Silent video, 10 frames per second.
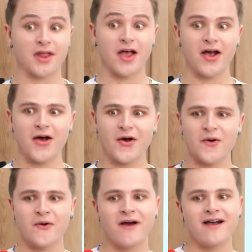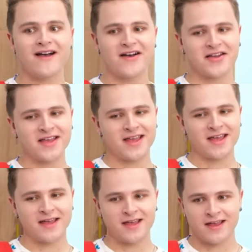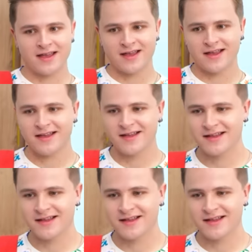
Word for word: There you are! I was hoping to see you.